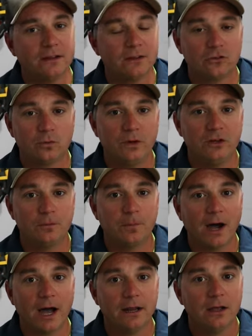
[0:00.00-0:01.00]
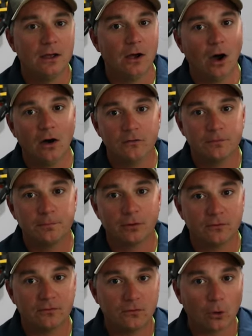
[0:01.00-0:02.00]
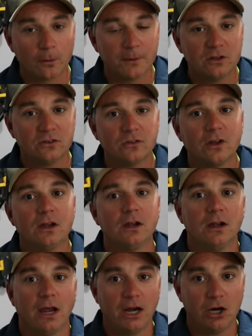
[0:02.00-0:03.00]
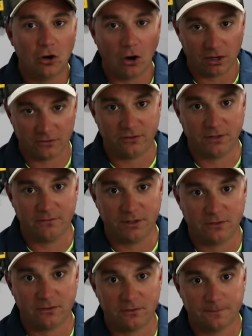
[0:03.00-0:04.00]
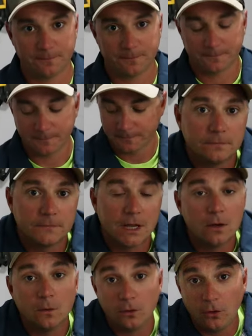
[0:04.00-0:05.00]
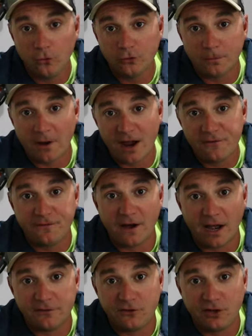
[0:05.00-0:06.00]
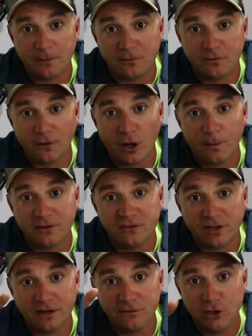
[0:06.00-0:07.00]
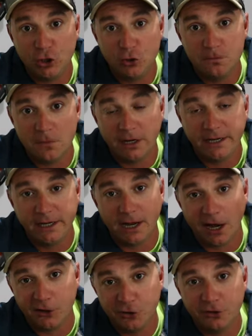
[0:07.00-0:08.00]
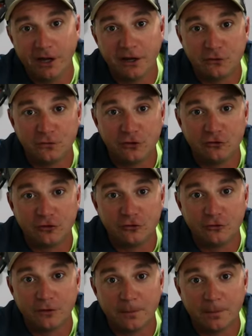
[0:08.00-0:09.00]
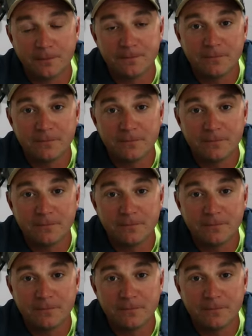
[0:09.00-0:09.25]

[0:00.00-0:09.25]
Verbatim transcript: in the sweet spot of performance and cost savings. Well, those are my five tips for helping save you money on your next fishing trip.